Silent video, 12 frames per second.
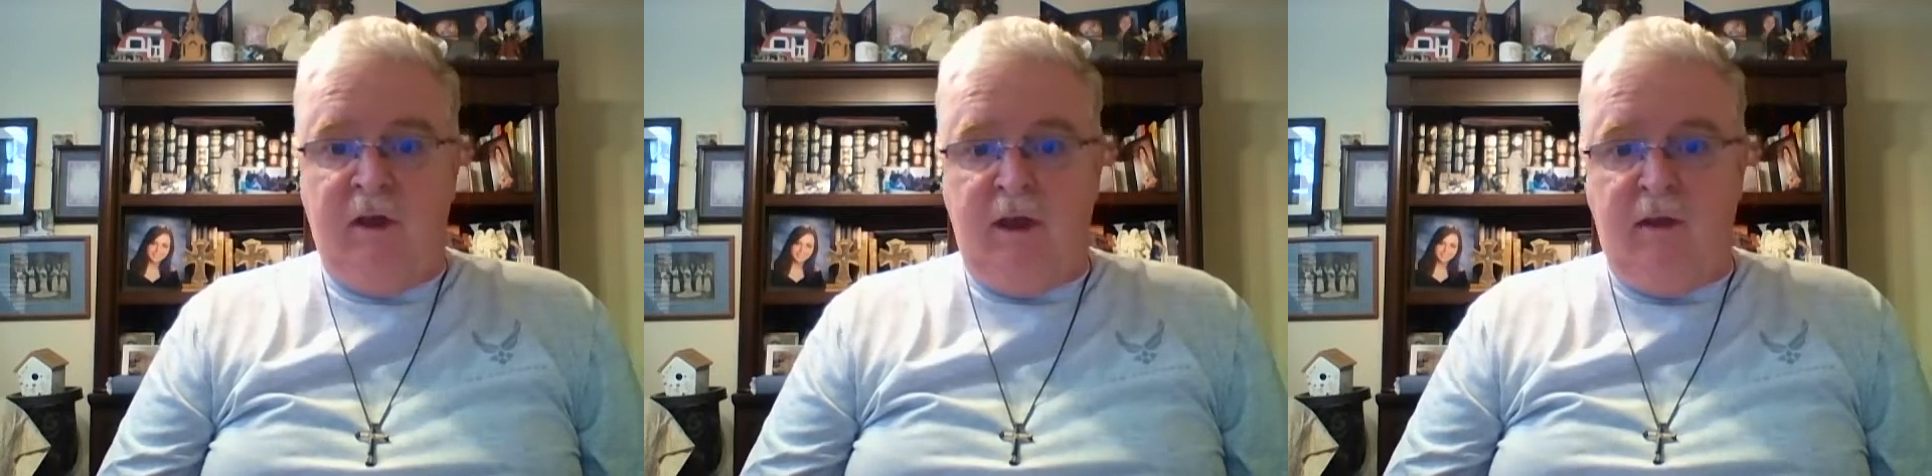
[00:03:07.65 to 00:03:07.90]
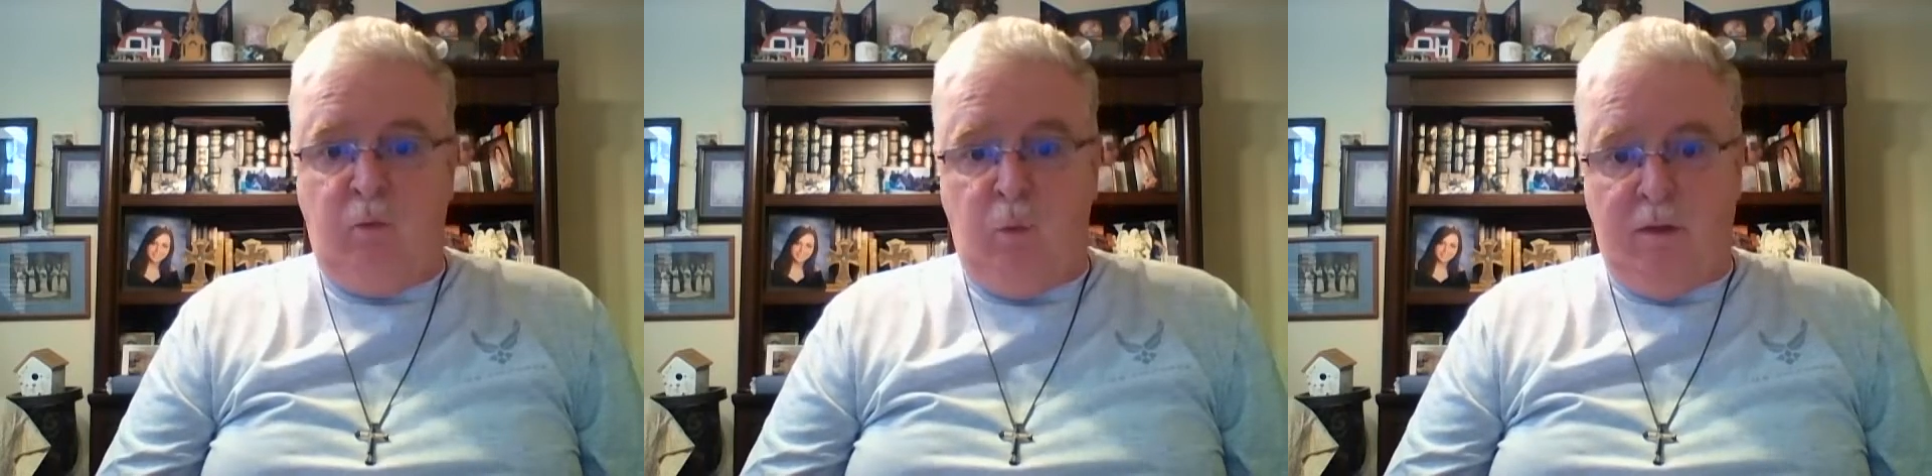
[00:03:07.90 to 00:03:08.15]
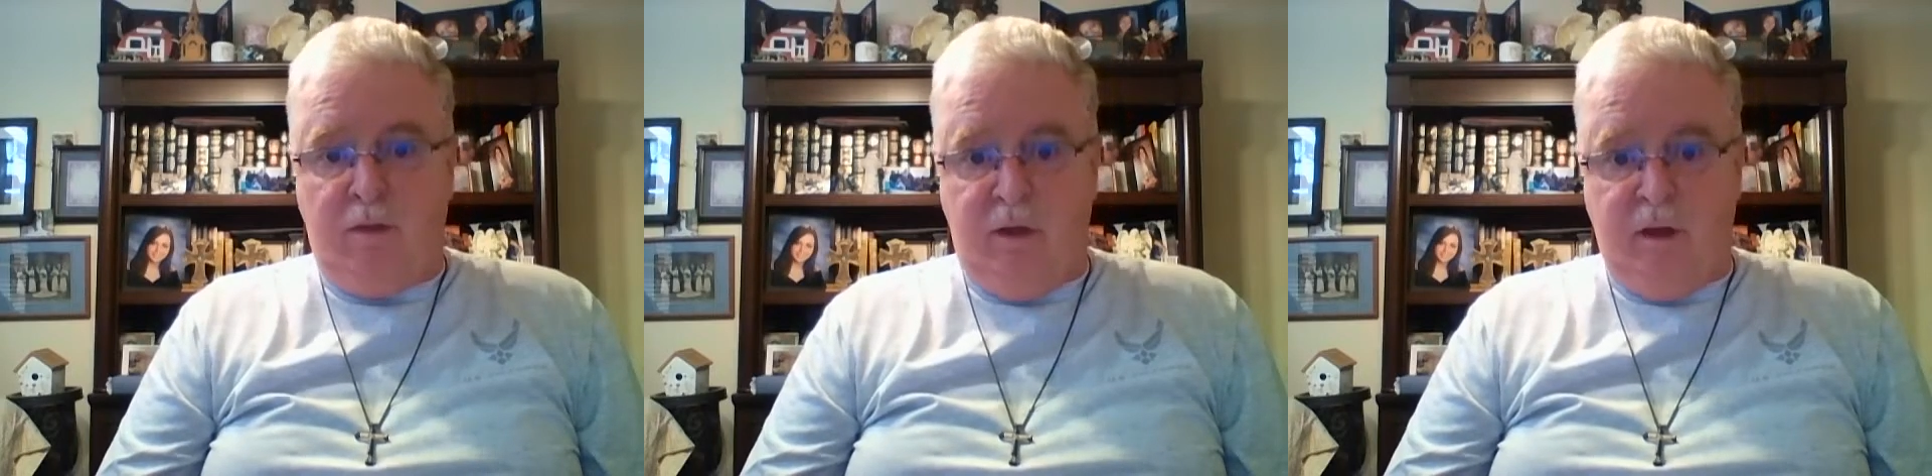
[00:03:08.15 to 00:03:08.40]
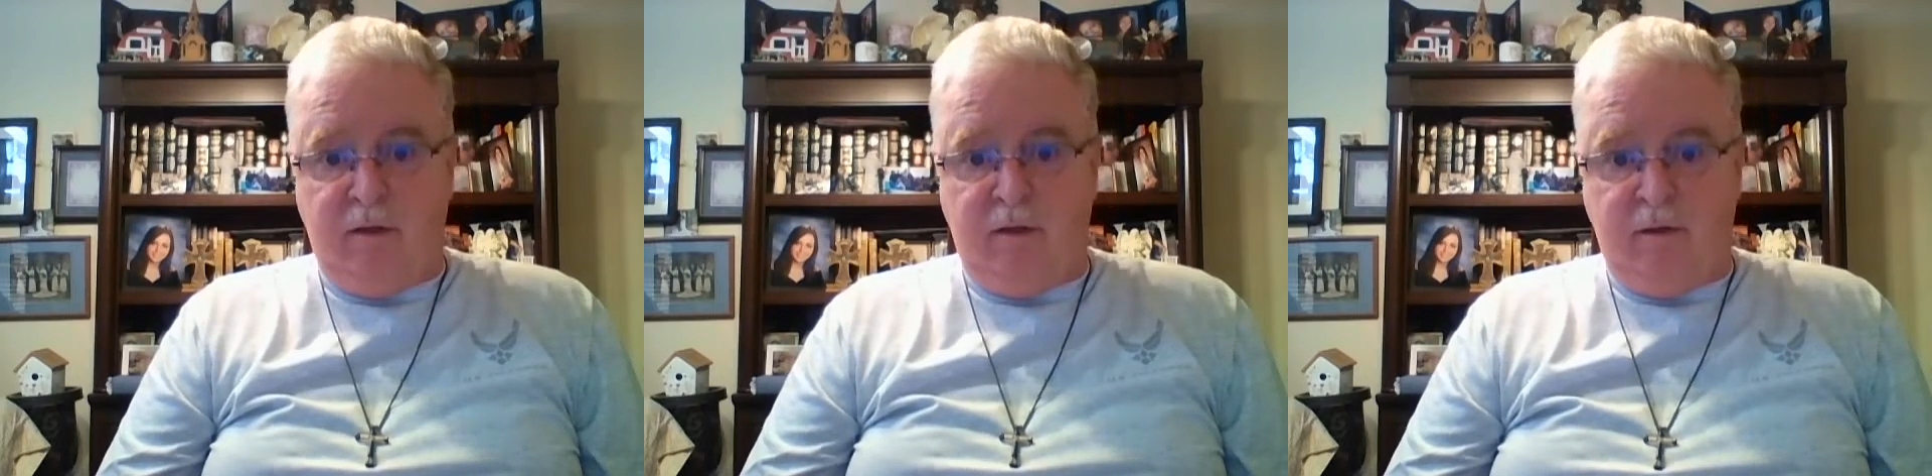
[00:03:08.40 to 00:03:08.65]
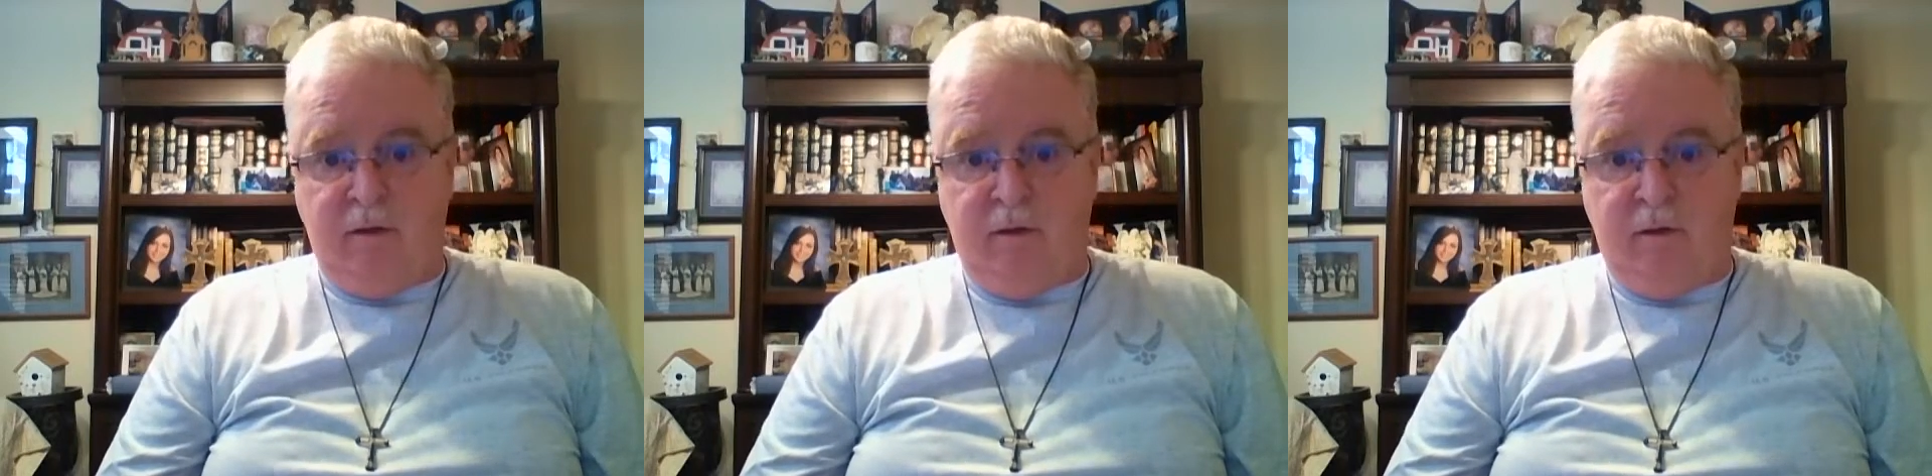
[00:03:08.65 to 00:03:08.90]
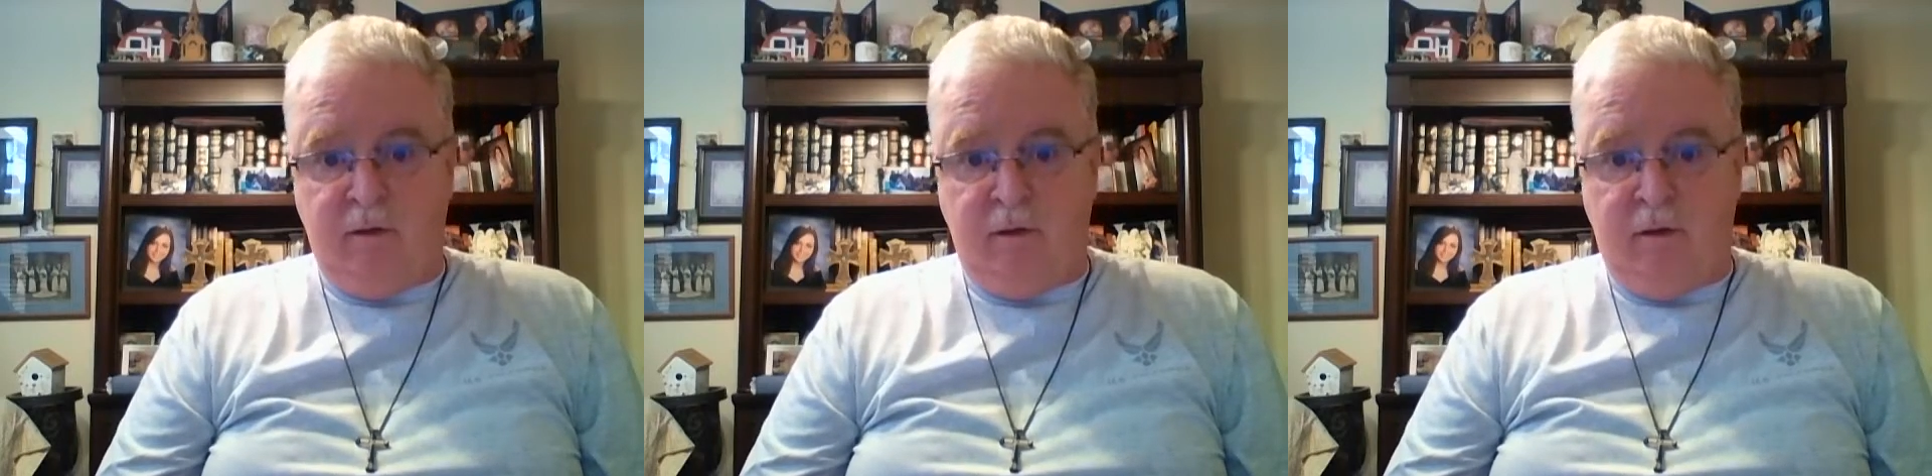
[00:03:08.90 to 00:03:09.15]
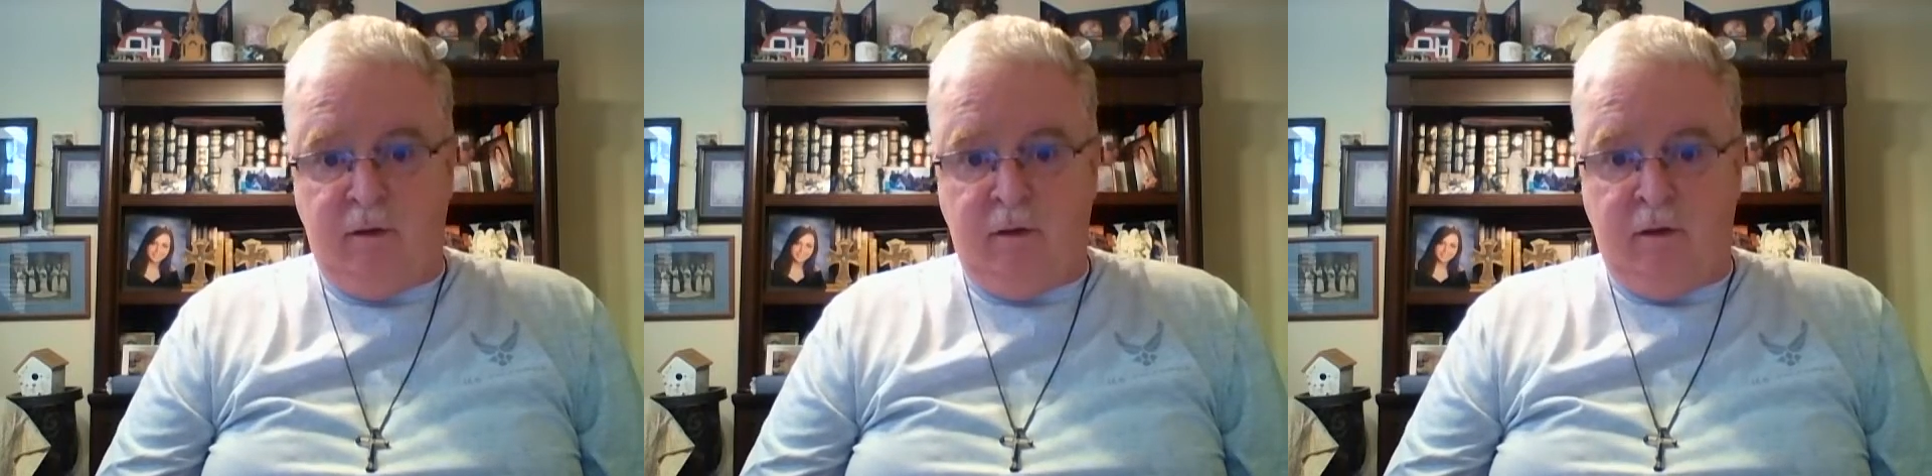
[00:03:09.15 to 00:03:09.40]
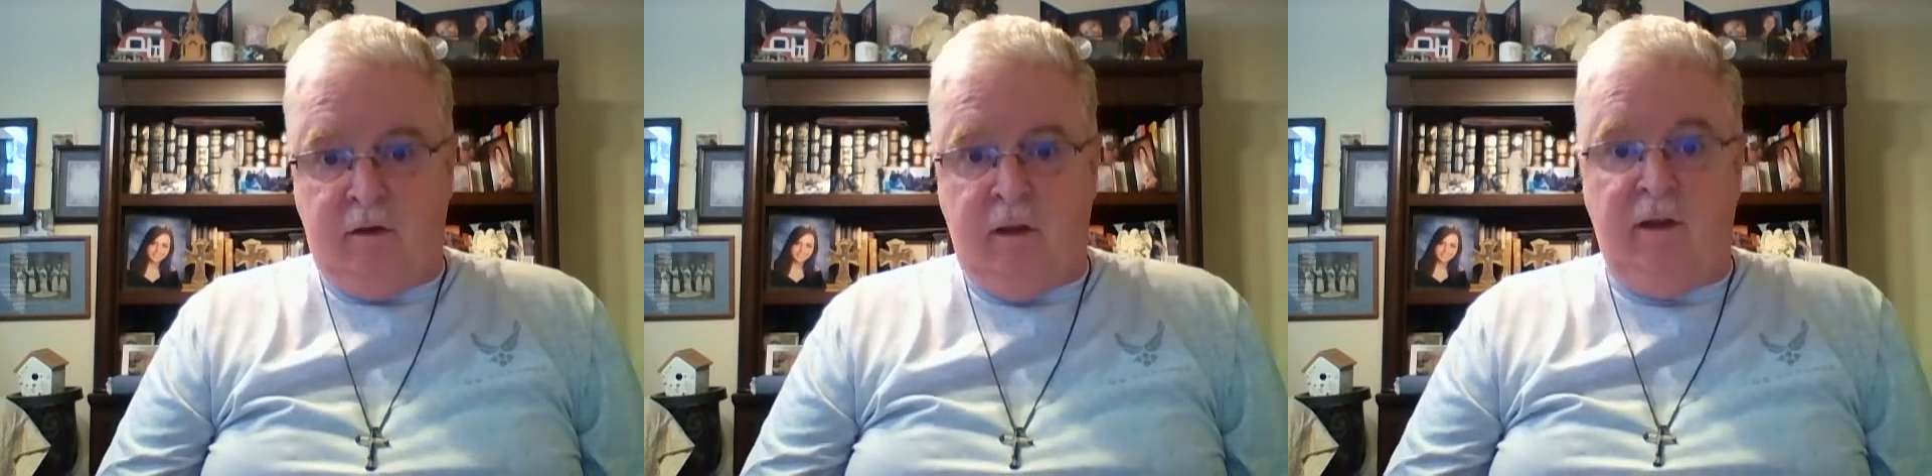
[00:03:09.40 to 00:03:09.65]
and with us.
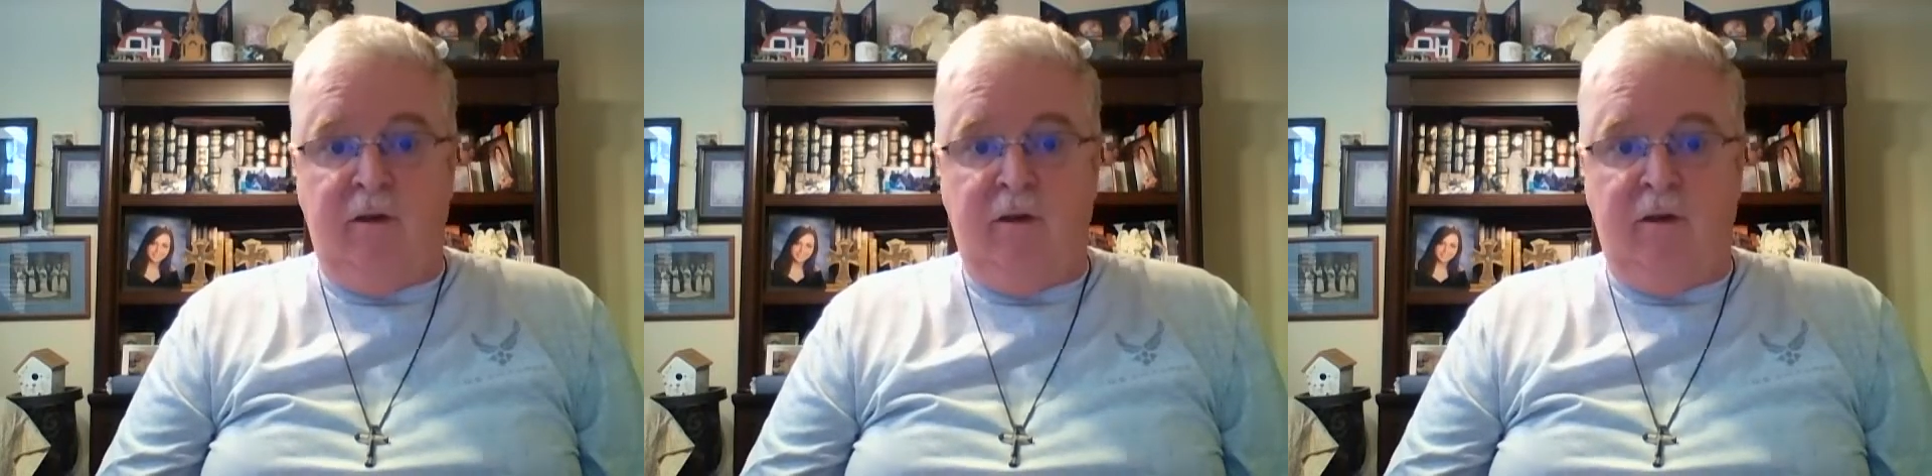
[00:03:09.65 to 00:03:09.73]
Let